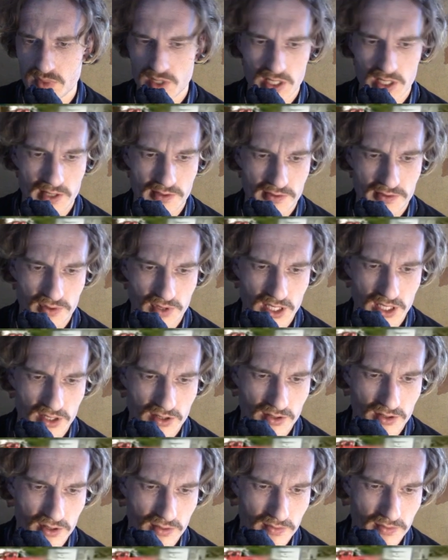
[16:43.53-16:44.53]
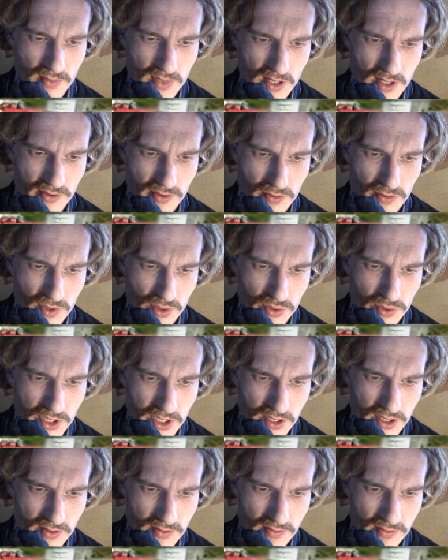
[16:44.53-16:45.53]
I have to get to the other road
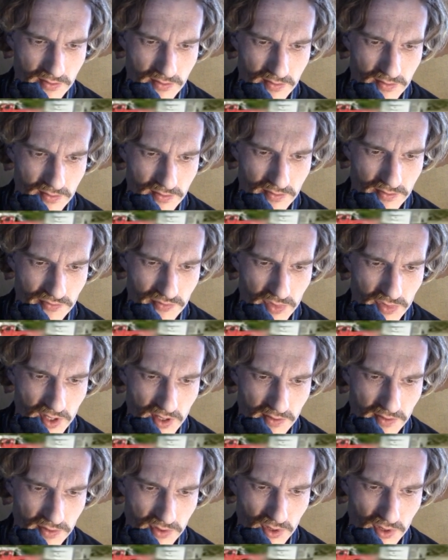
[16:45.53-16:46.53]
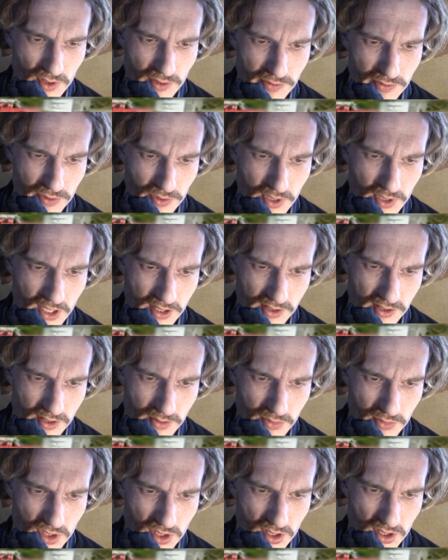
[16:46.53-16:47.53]
here. I have to go through
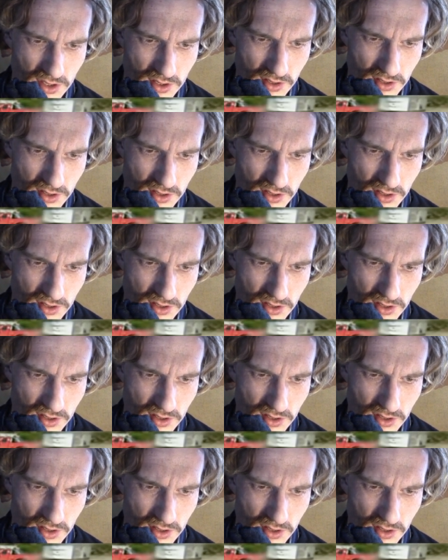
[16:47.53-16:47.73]
customs.